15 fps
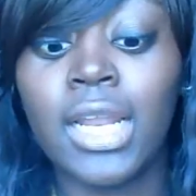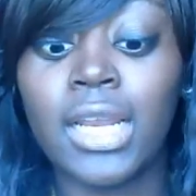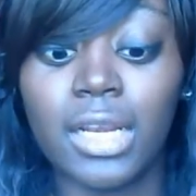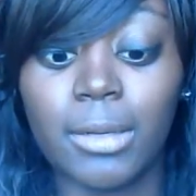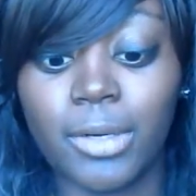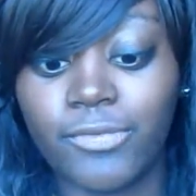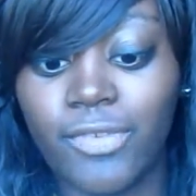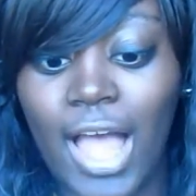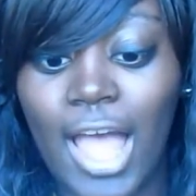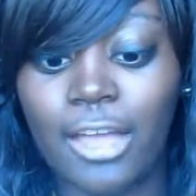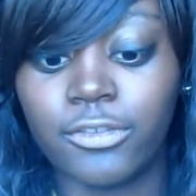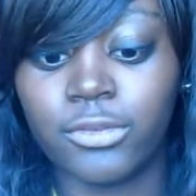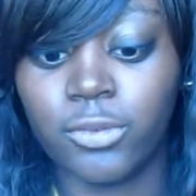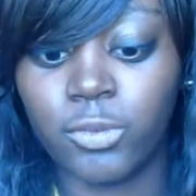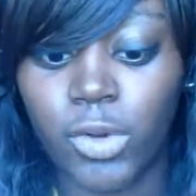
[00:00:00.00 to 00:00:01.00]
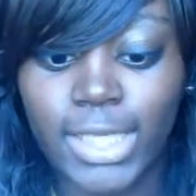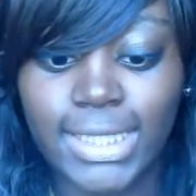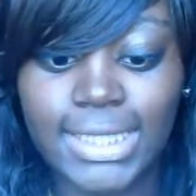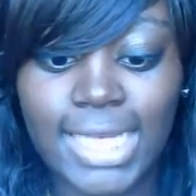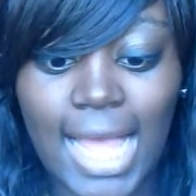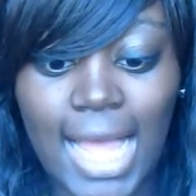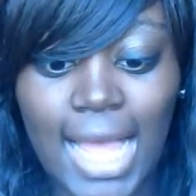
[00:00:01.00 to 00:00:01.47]
Number five. What
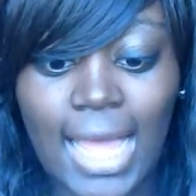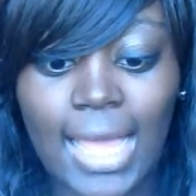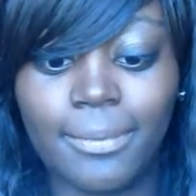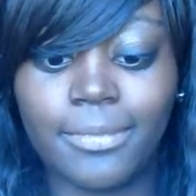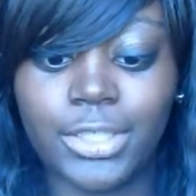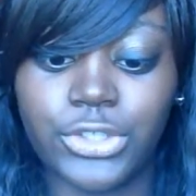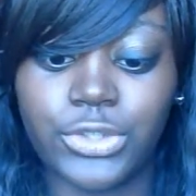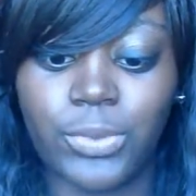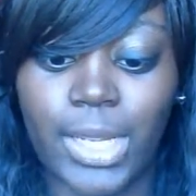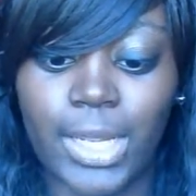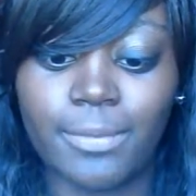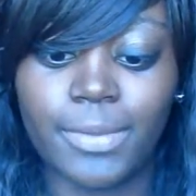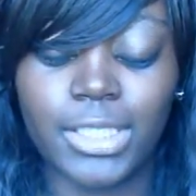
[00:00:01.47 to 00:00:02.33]
time did you wake up